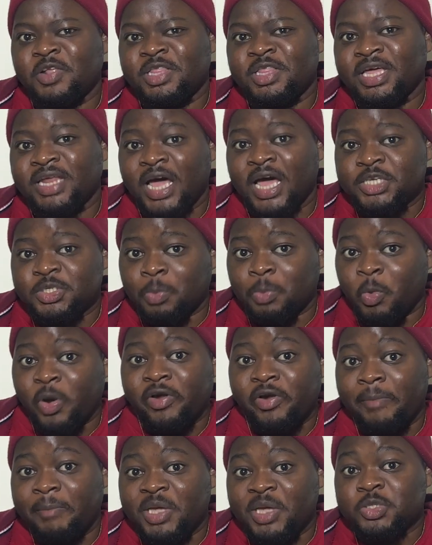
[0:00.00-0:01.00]
definitely an
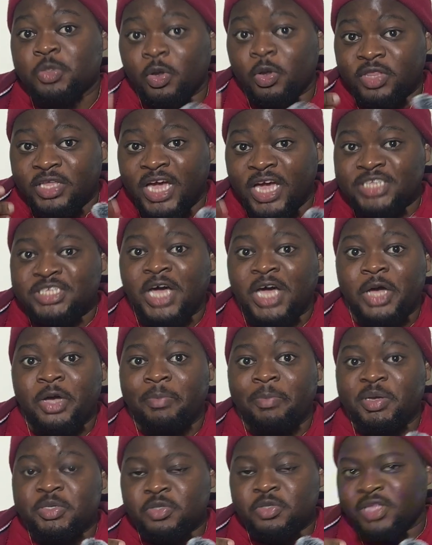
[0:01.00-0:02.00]
Isienmwenro based on the
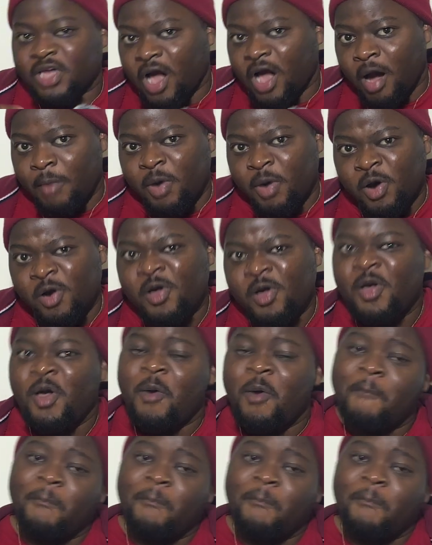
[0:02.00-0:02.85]
attire, based on the armor.